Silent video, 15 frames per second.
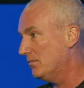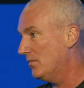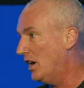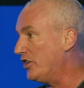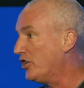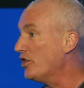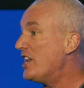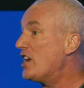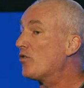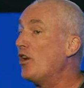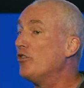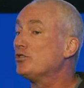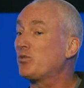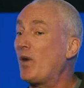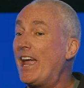Under
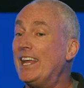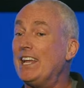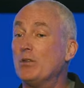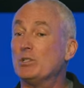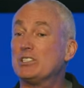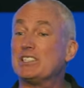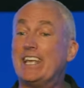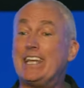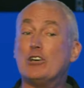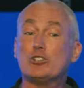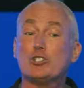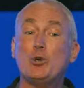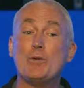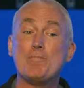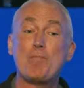Nero's reign, it was legal
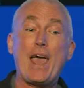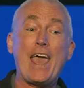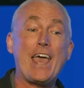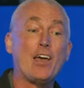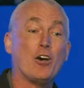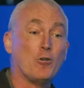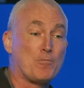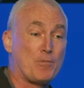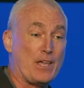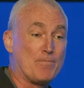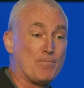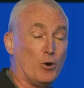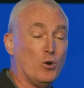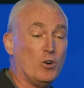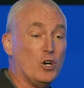to impale
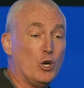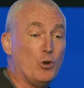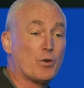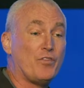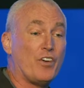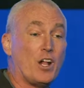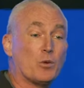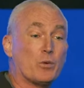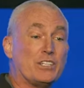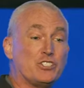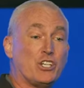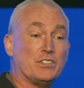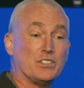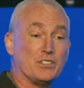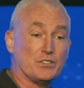people who were following
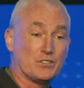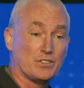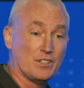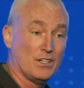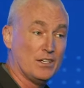Jesus.